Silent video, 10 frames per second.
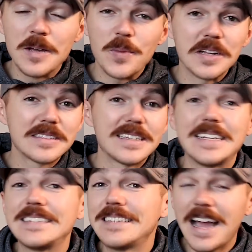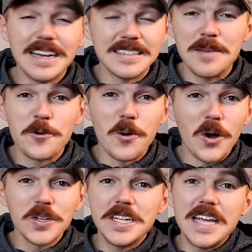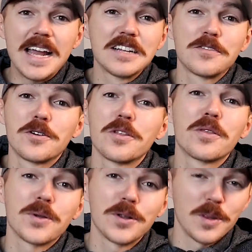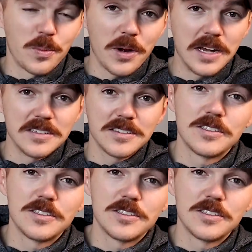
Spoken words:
but it's the exact same quality and it's for a third the price.